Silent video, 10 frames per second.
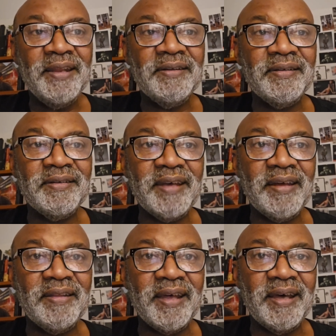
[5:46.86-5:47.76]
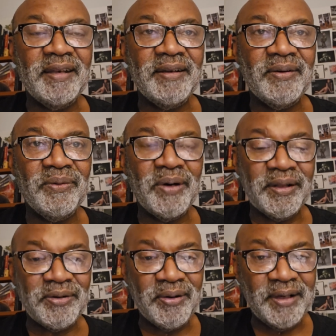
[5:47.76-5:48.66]
That is to say that
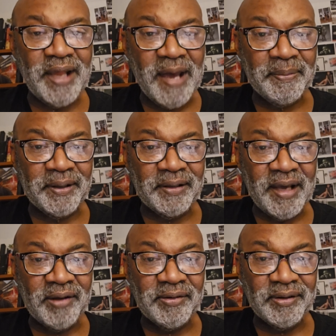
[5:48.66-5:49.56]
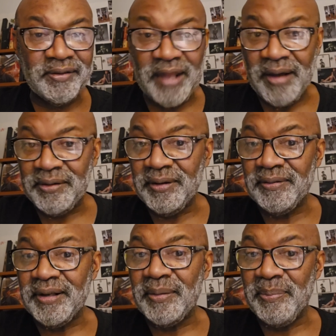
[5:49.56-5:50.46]
what started happening, and
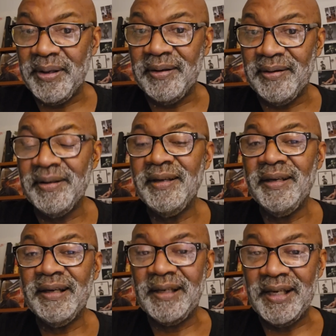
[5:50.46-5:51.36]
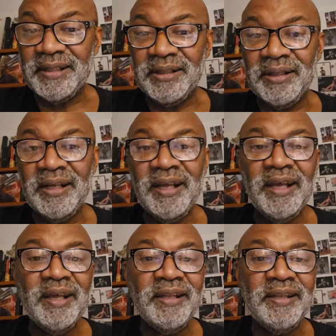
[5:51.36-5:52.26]
Downstairs had a big collection.
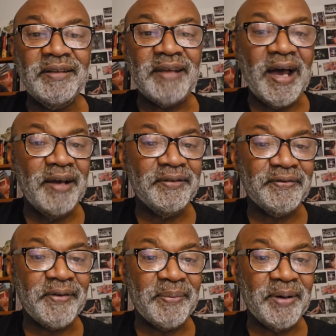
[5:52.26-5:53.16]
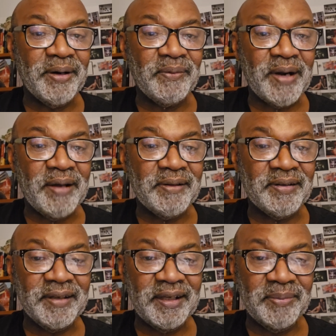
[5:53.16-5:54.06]
These guys from around
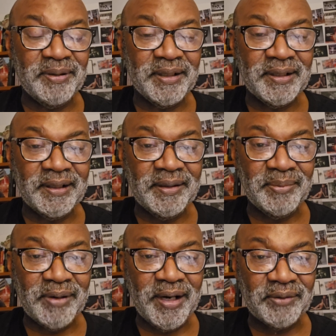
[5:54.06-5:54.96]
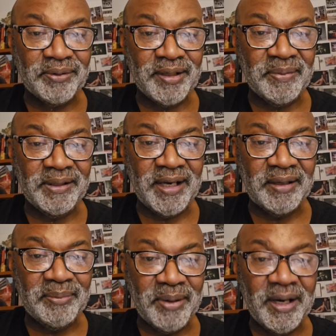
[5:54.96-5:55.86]
the city, particularly the Bronx, were coming
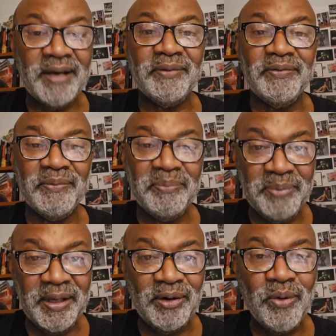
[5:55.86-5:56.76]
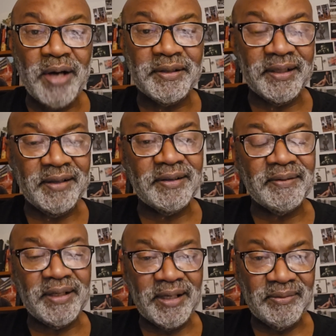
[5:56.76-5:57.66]
down and buying big quantities
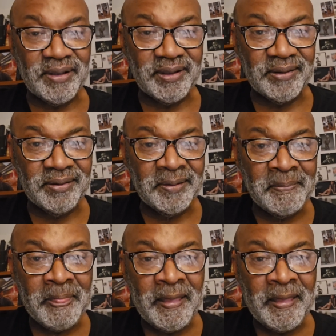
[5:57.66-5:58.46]
of cutout records.